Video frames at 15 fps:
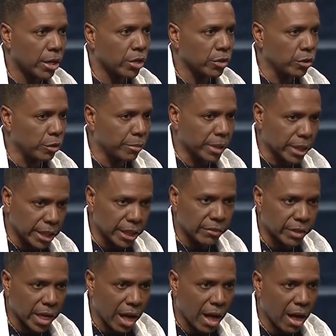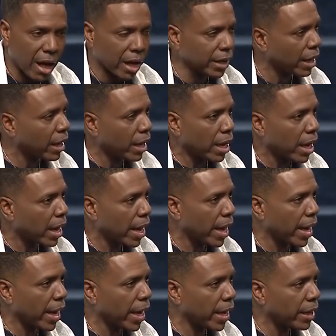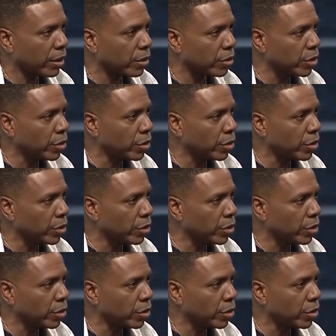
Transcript: you believe God and